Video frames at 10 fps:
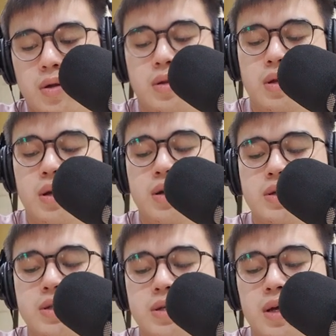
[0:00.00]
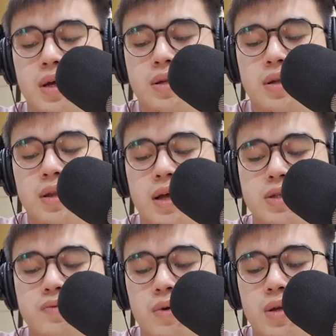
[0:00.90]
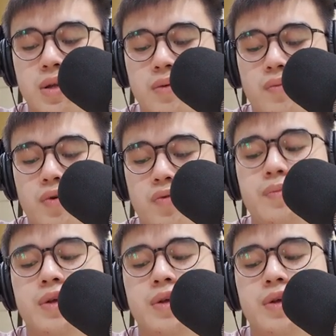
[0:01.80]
this, and the last one will be